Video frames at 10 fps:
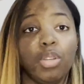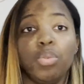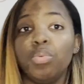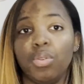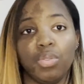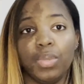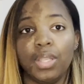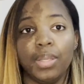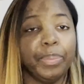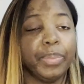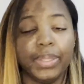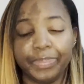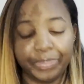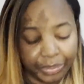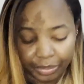Who knows when? But
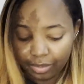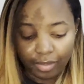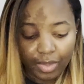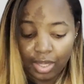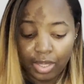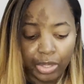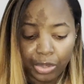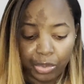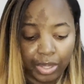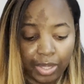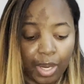neither here nor there.